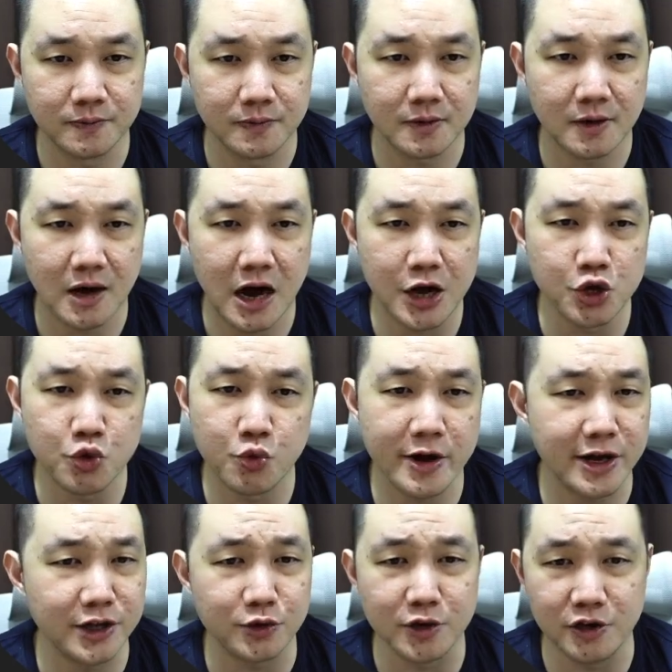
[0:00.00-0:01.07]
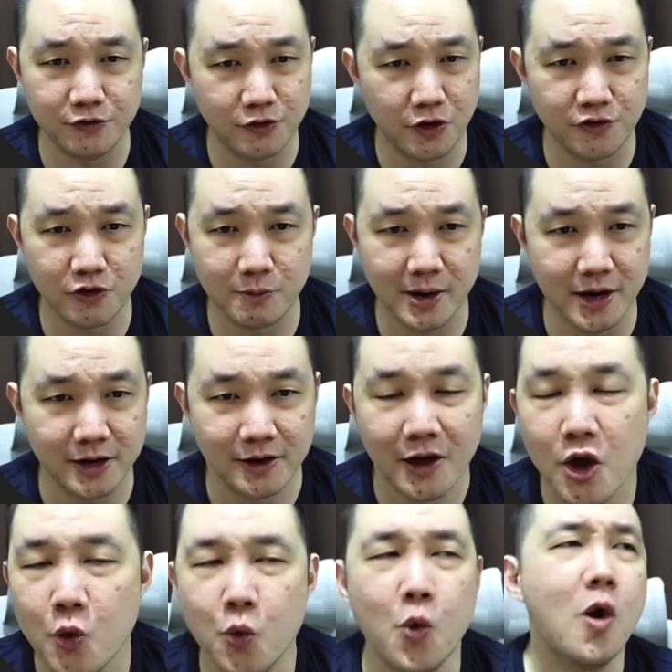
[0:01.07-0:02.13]
Are you ready to evolve your mind?
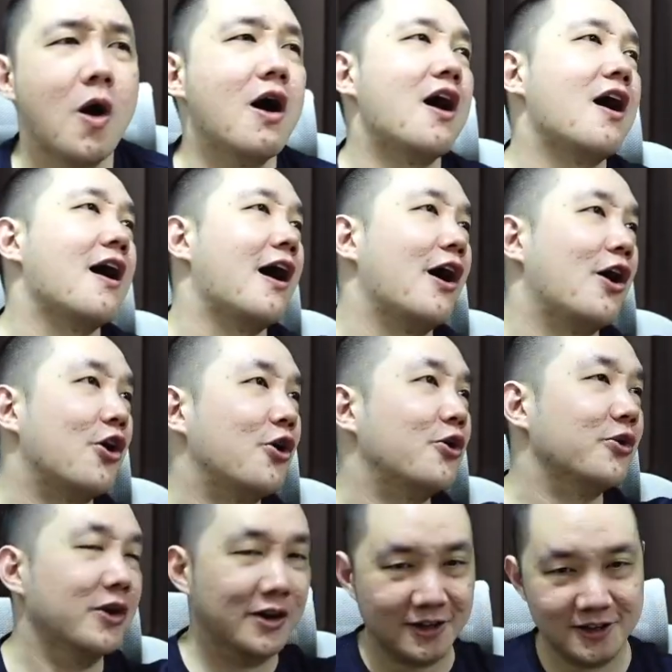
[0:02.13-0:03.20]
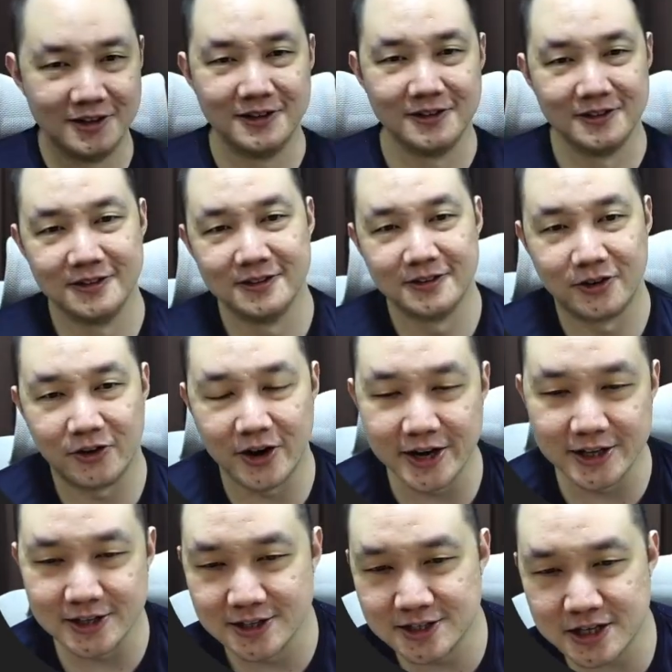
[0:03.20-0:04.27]
Wow!
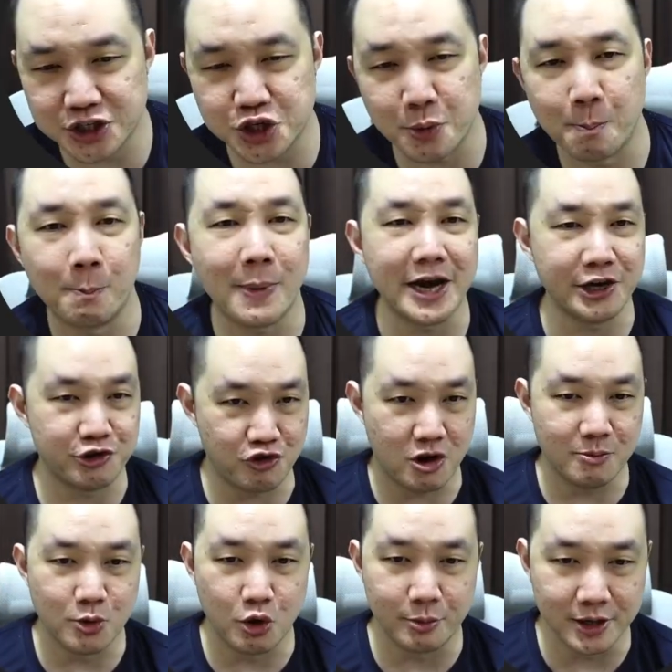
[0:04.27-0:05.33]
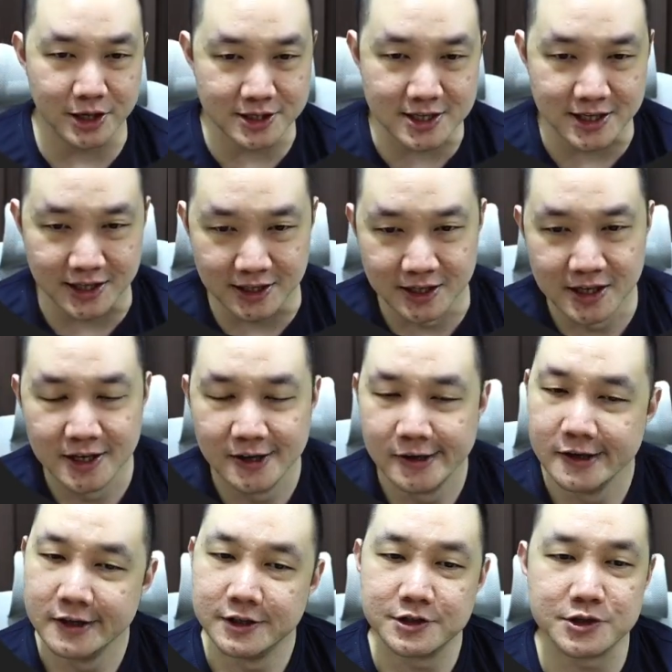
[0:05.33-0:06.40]
Right? Such a mic drop moment, isn't it?
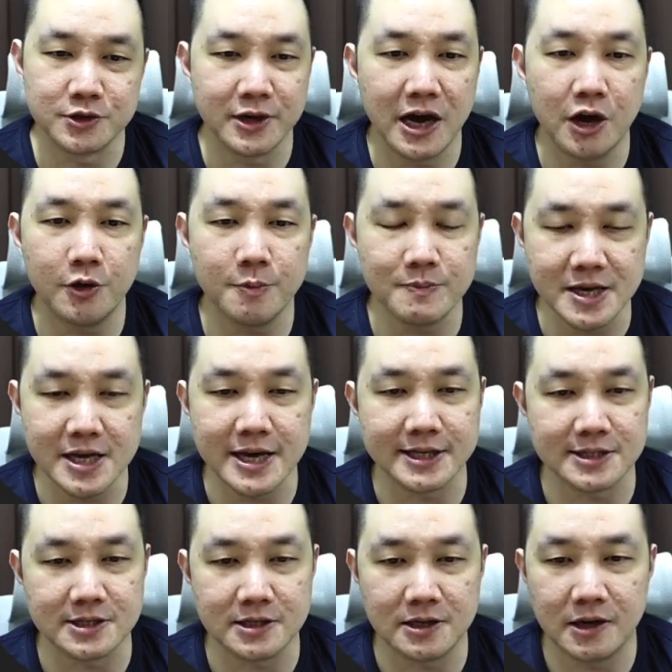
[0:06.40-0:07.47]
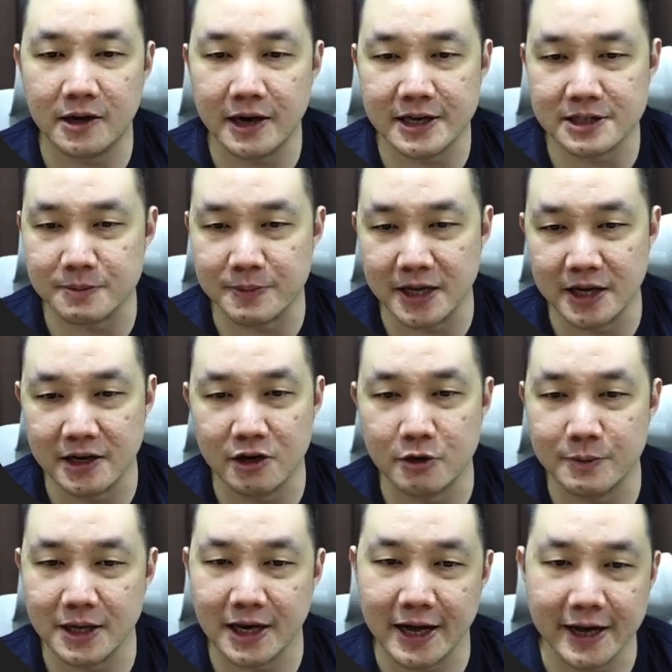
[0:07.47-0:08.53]
So now me as a beginner will
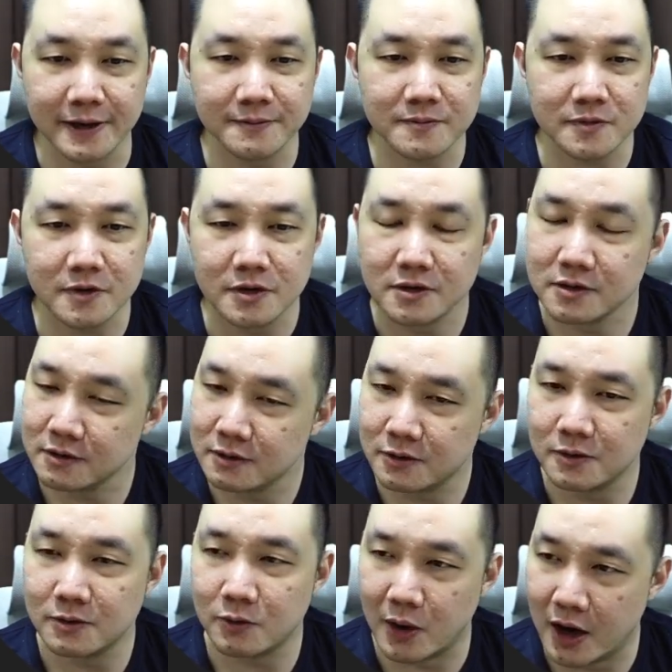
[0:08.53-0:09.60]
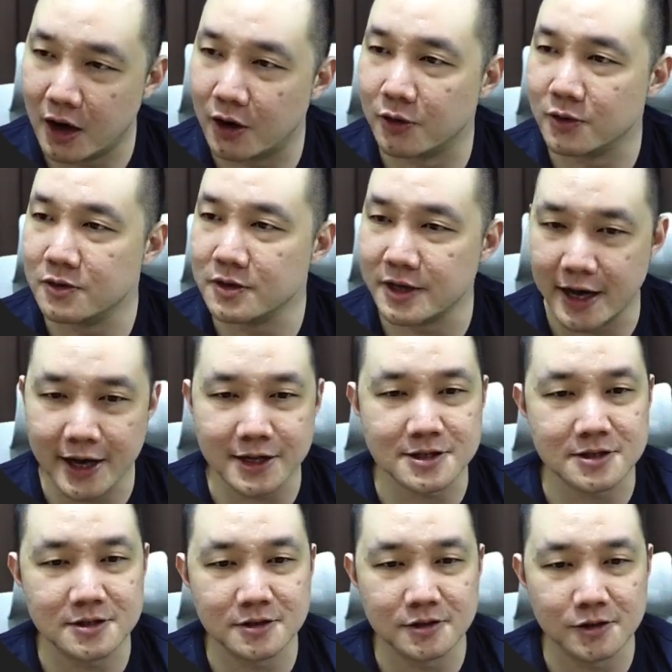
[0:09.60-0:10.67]
be like, wow,
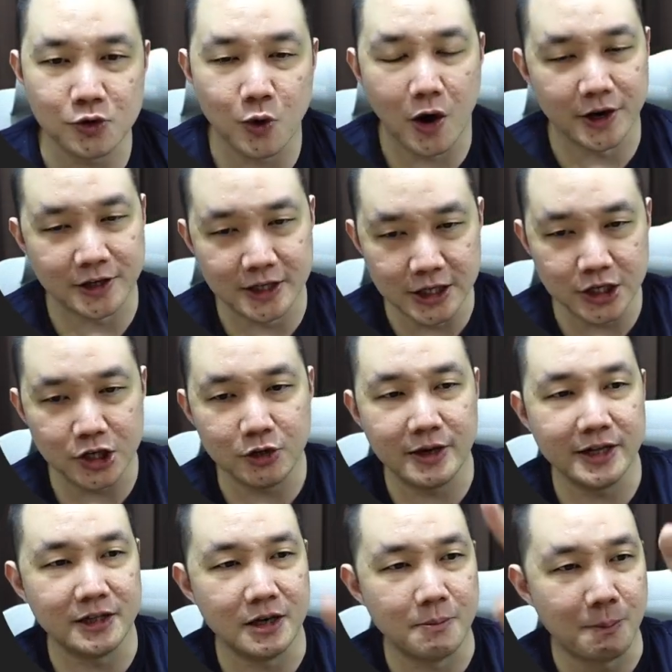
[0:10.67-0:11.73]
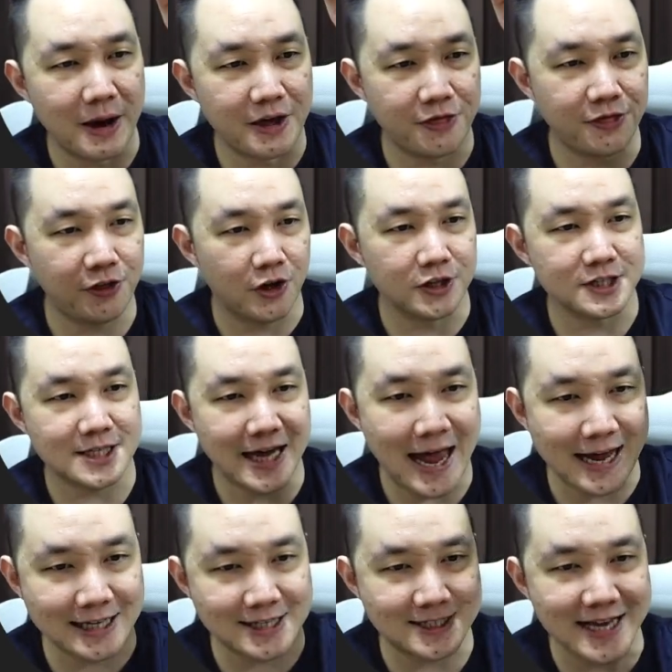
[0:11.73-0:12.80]
yes, you articulated my thoughts
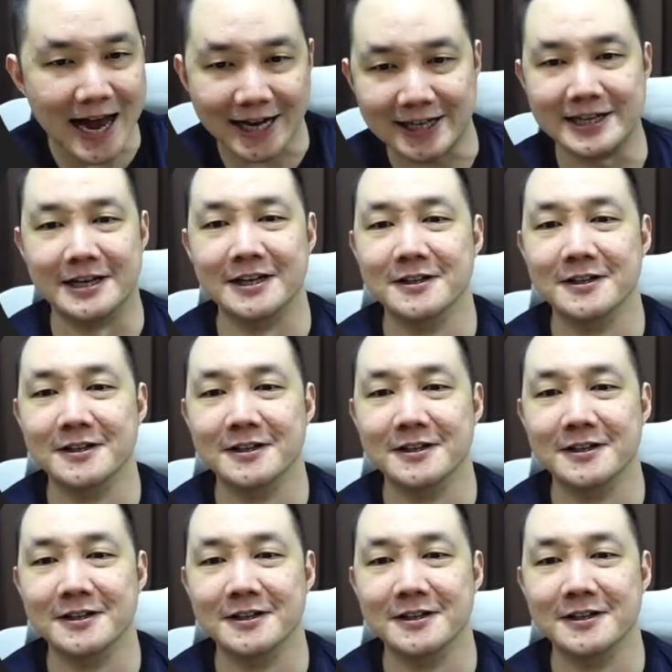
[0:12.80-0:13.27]
exactly.